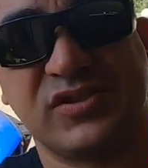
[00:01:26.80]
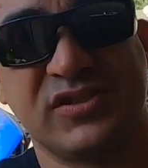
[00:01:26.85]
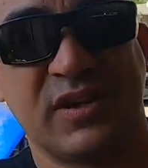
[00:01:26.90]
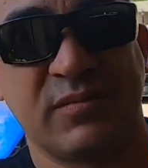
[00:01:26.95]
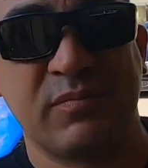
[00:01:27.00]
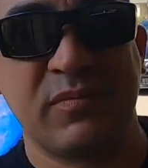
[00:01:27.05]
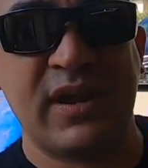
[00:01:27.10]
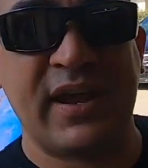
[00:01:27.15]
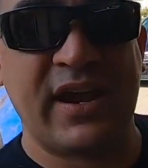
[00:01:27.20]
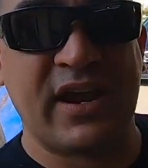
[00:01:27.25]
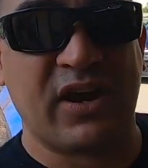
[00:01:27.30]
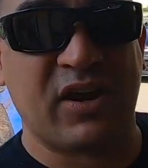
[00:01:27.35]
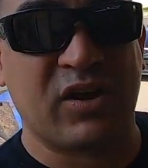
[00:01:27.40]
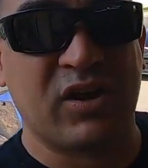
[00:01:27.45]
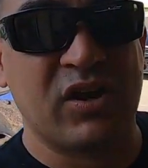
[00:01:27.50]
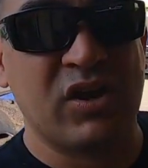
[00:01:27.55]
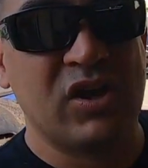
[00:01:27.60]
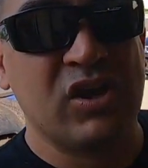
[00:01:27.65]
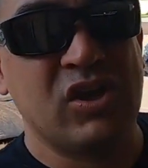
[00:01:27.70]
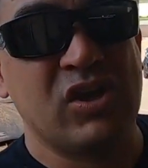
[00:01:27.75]
some
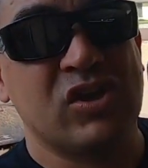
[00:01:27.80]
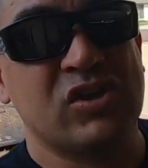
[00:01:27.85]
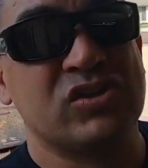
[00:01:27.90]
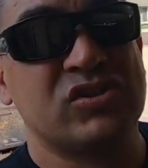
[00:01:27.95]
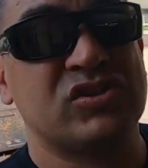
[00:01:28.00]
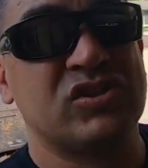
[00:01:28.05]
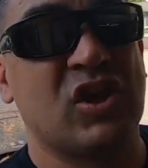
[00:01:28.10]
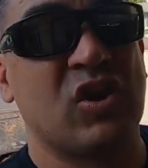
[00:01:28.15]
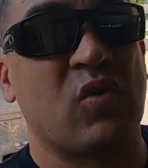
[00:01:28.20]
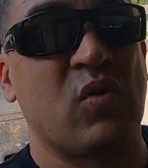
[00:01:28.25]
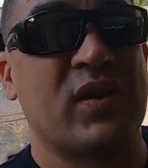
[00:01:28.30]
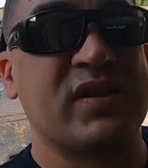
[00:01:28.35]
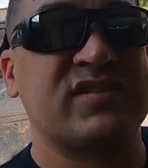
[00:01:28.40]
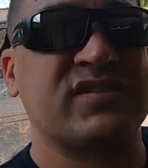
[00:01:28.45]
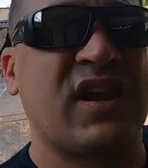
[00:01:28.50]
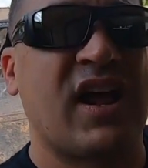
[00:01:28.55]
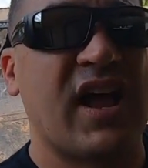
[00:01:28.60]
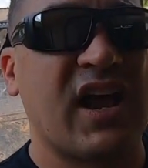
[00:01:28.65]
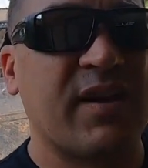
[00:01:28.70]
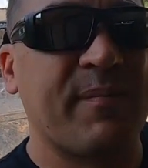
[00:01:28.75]
there. So
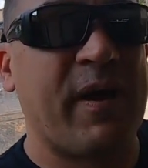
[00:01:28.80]
let's talk